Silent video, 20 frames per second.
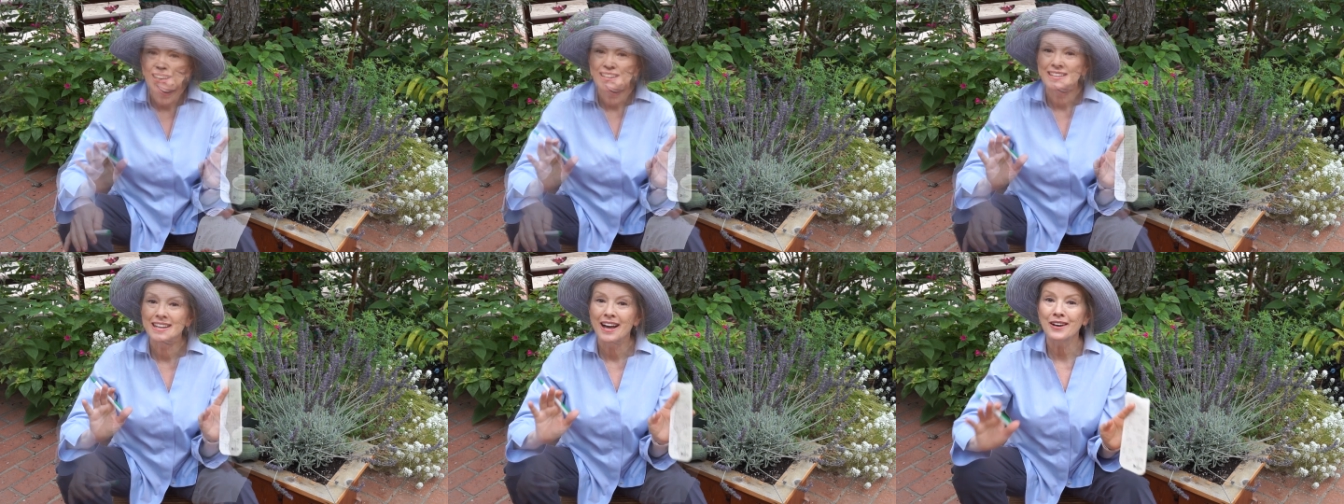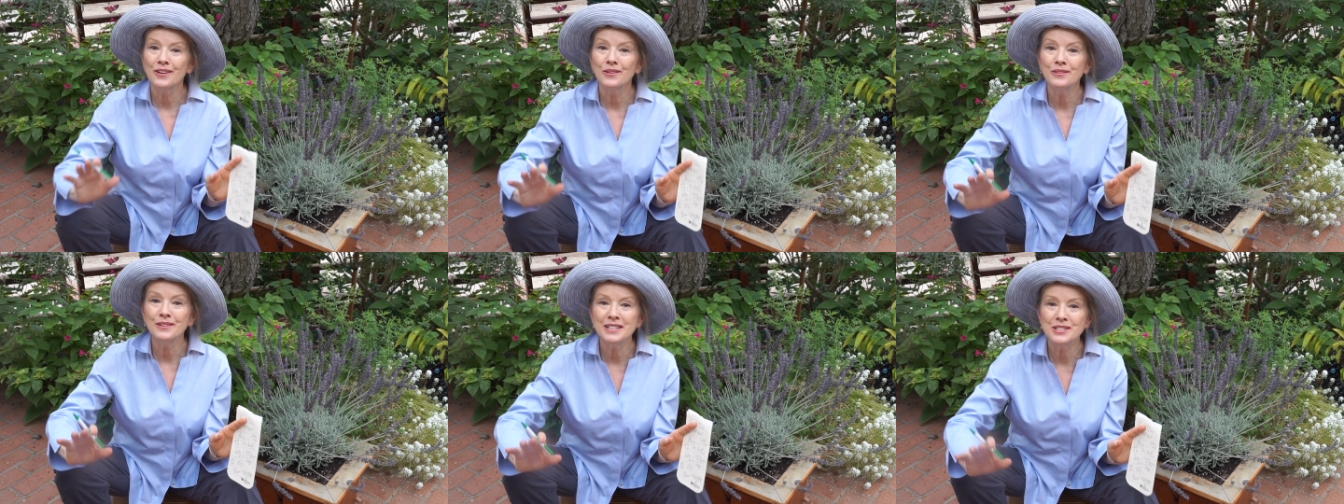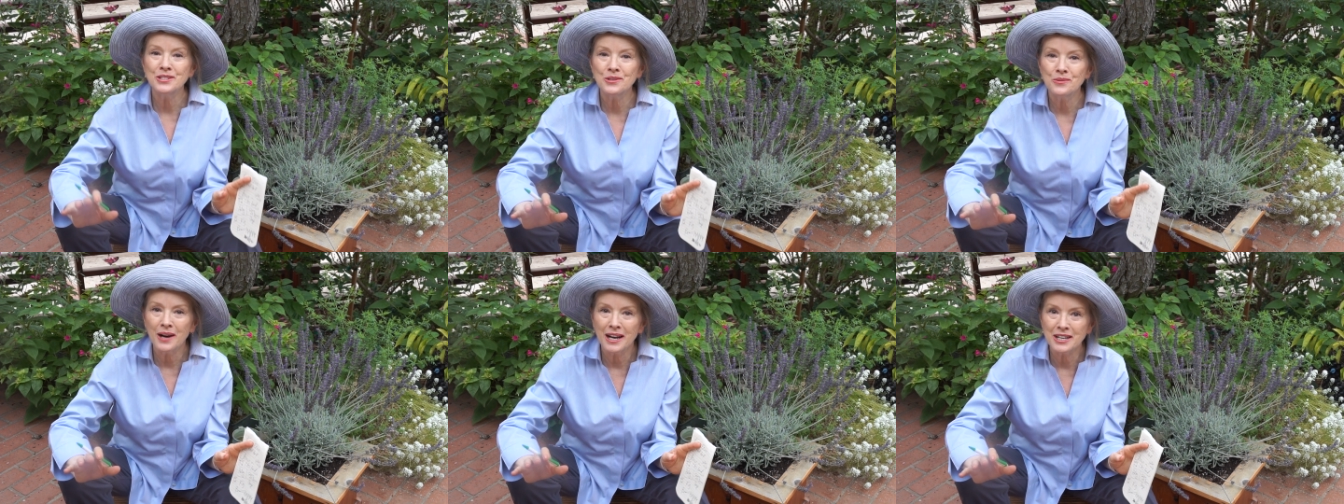Not only
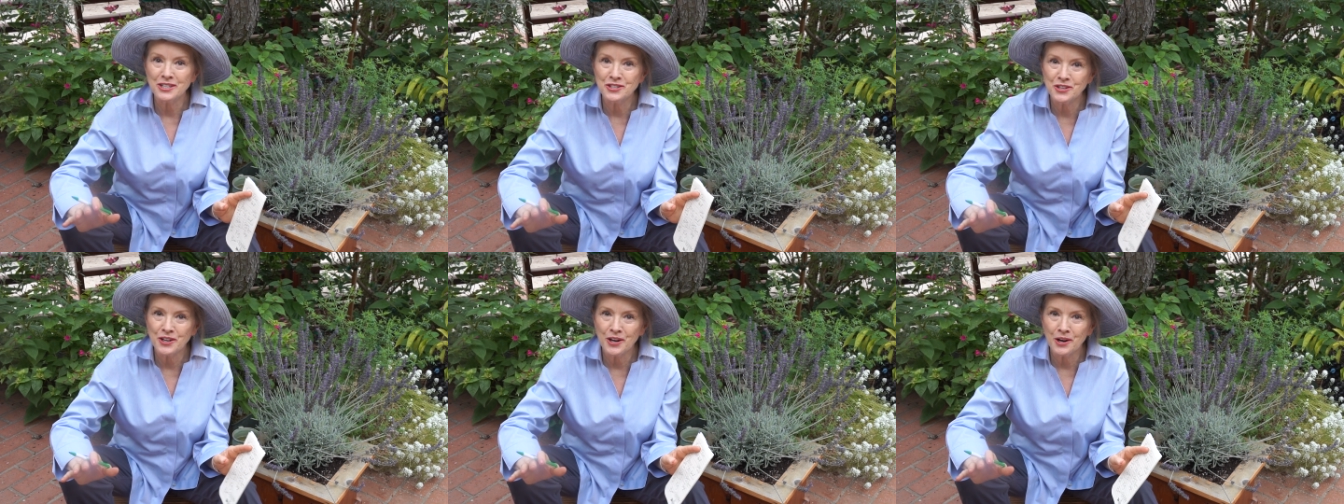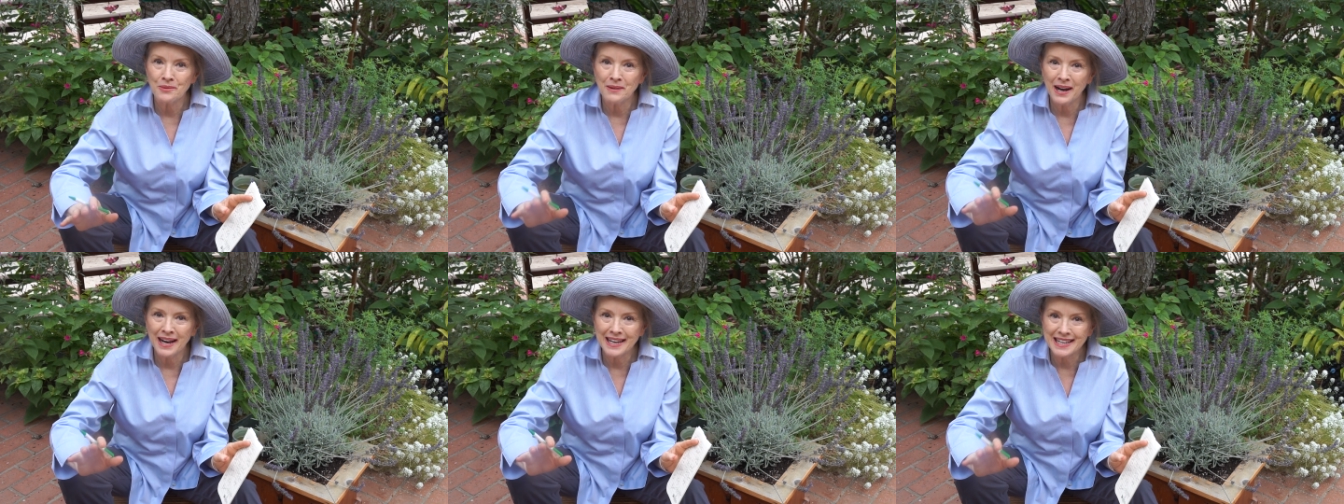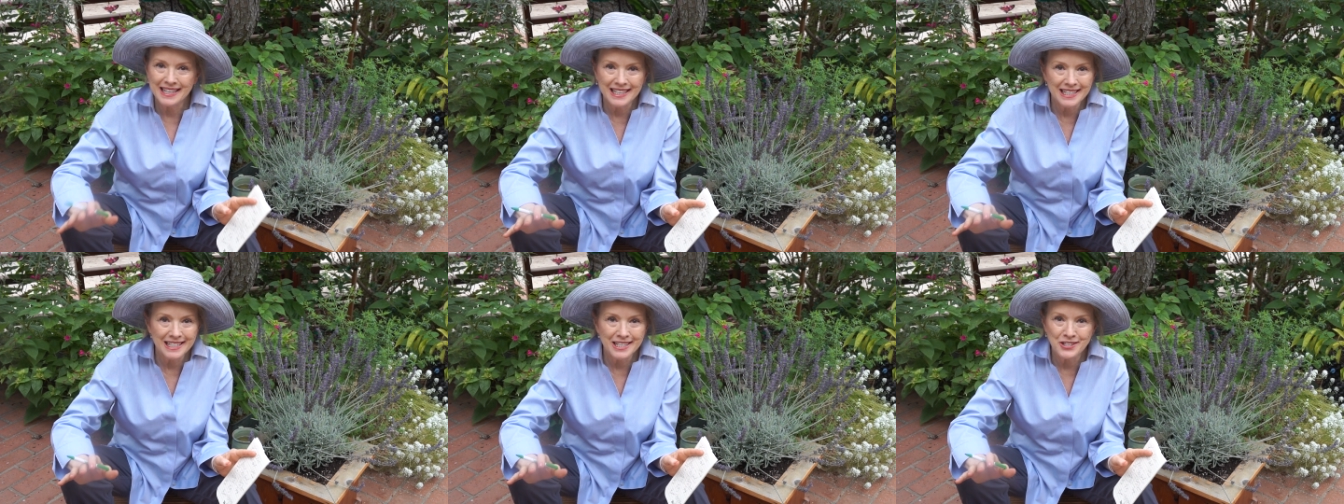do I share my
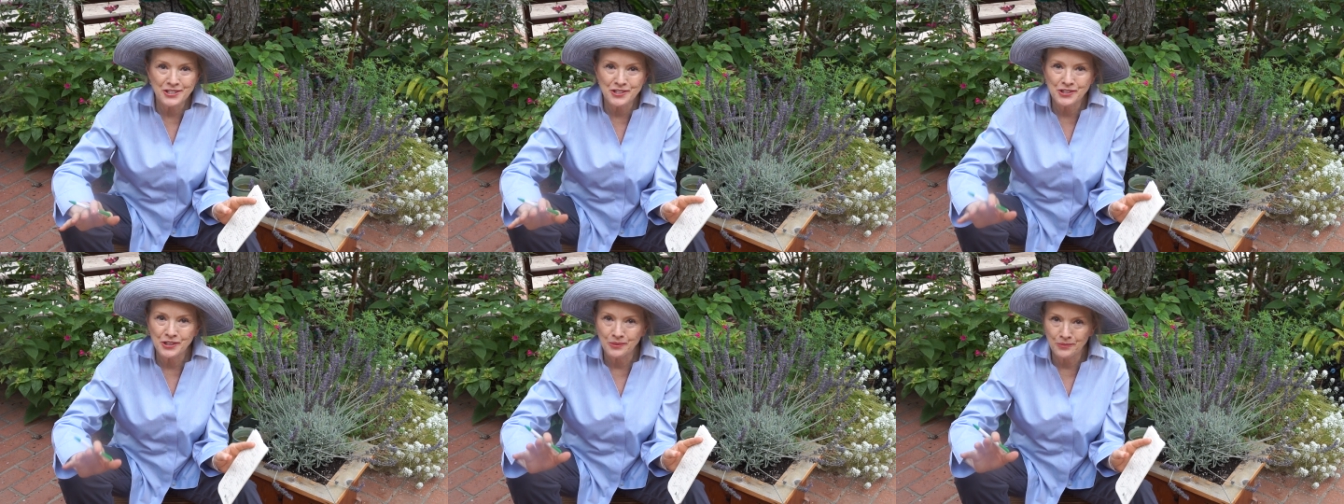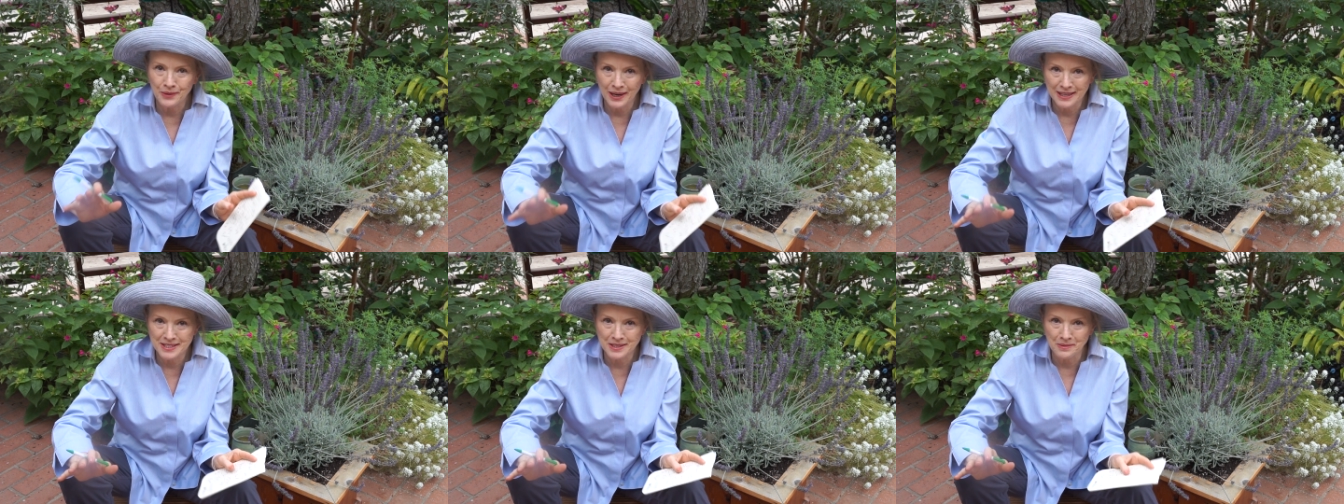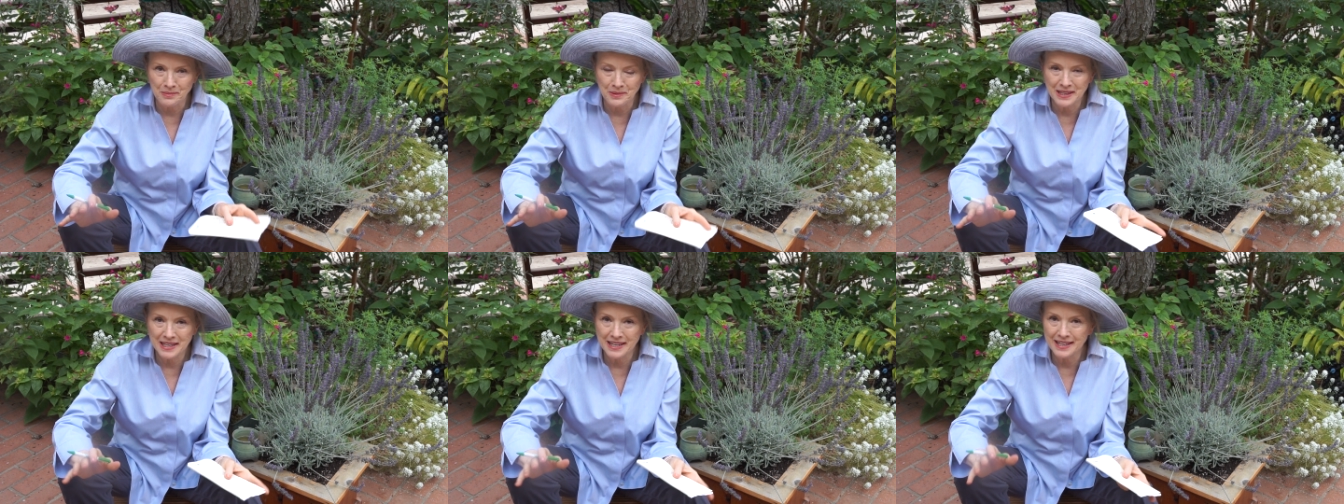quiche
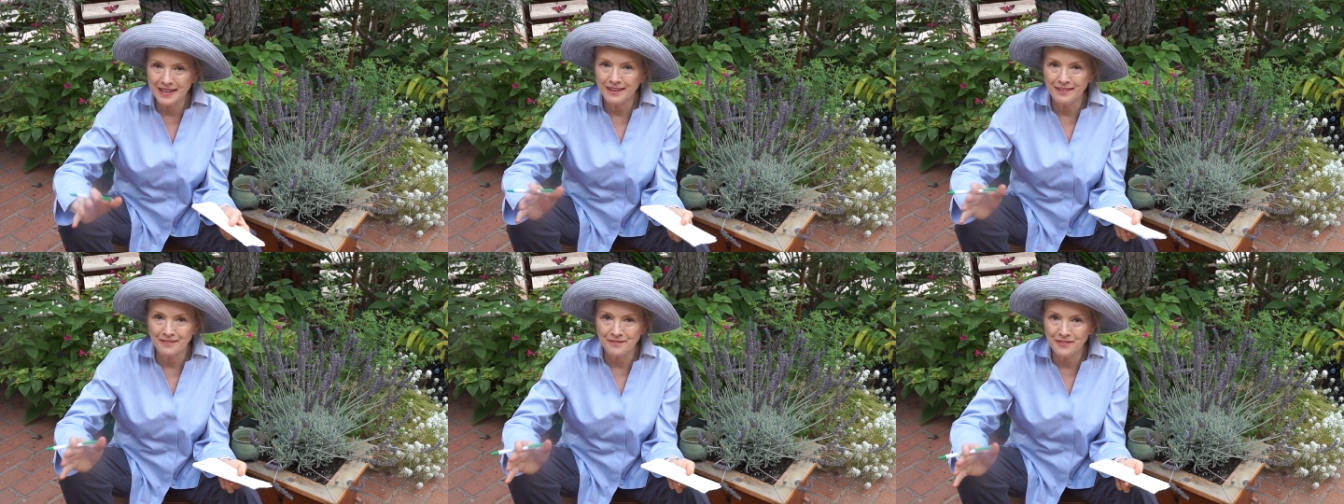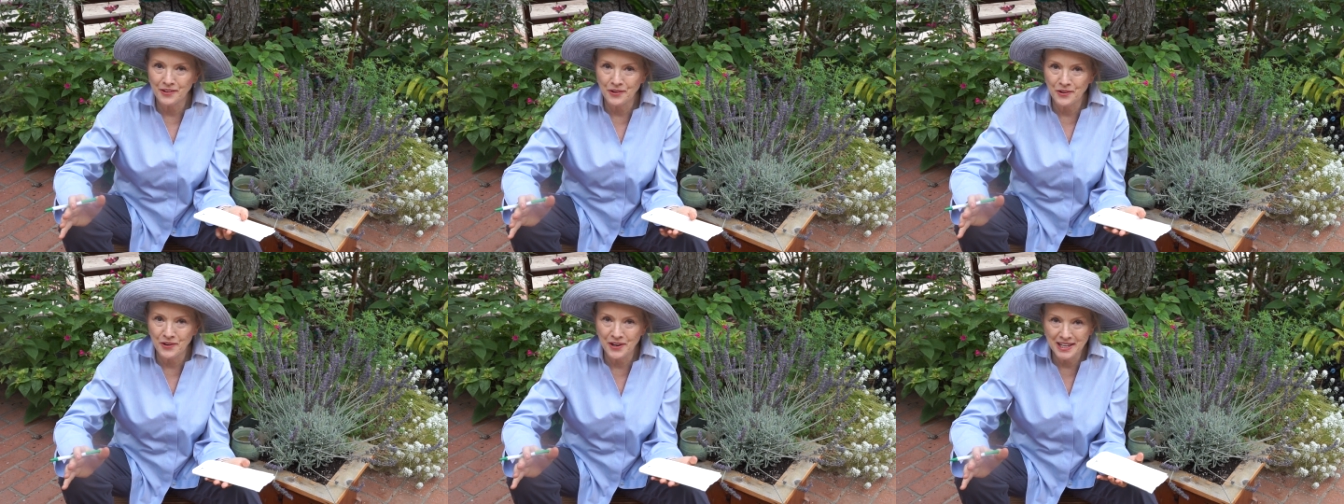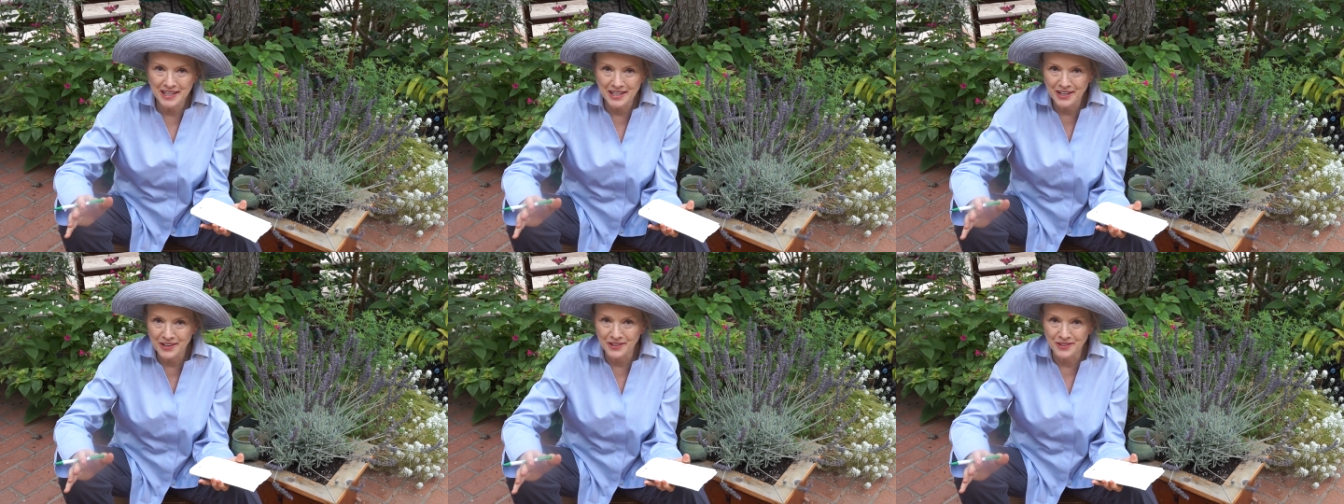recipe of 30
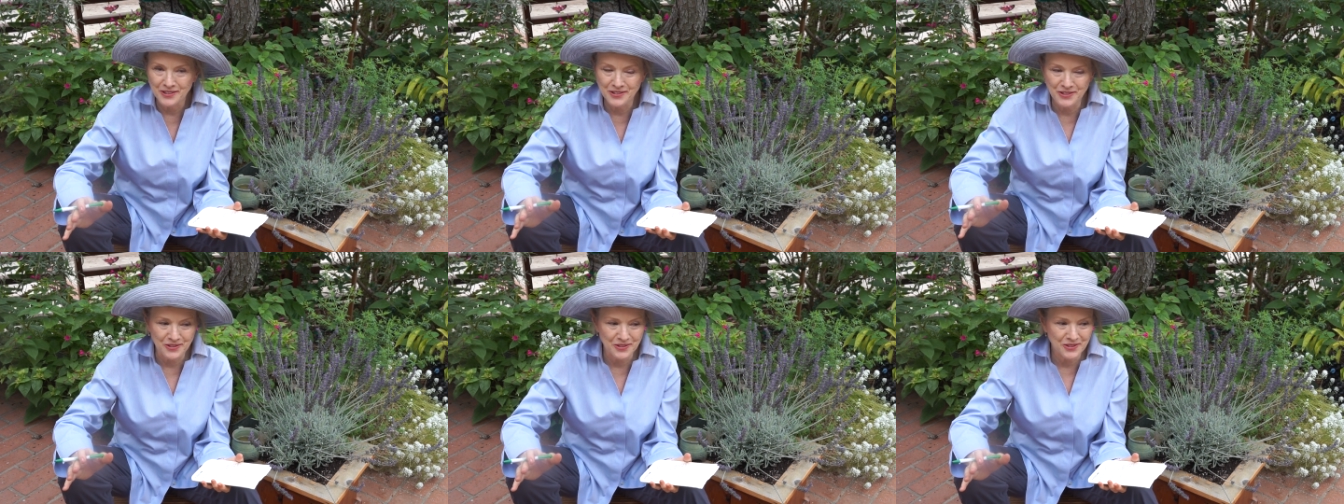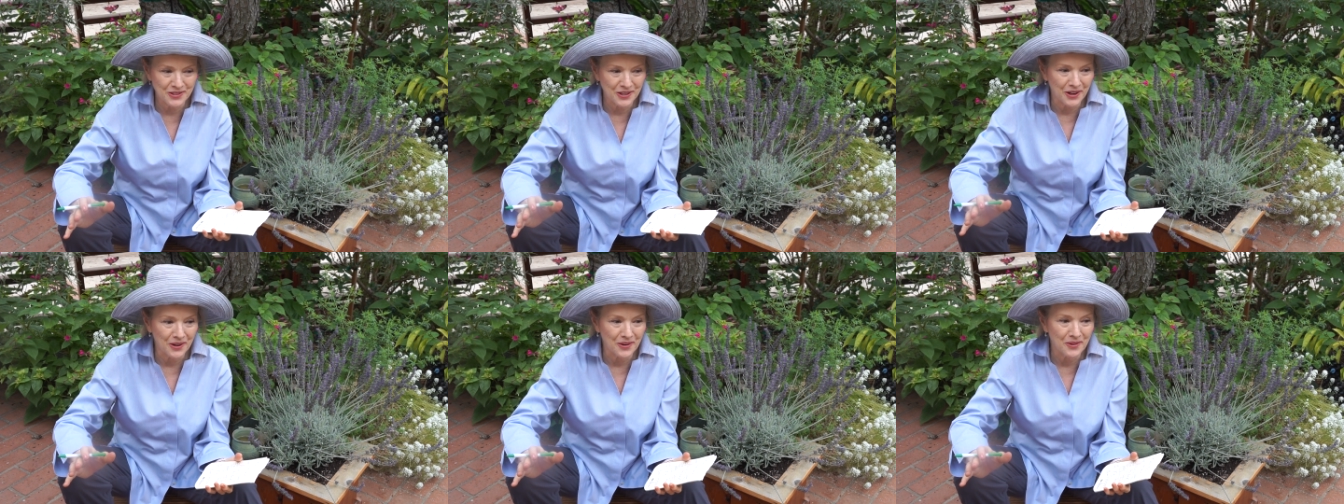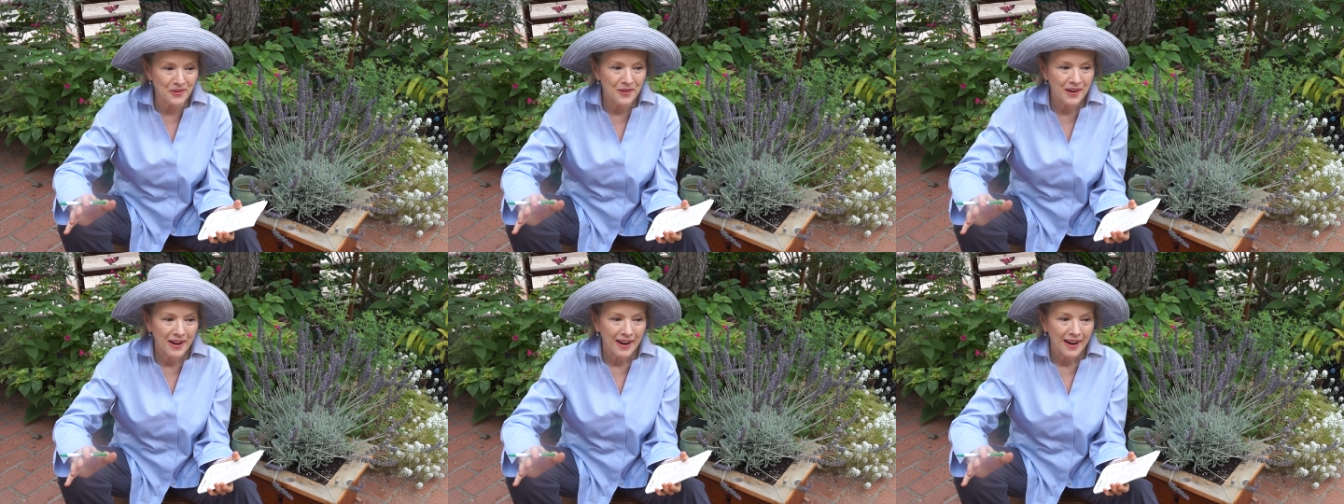years or so,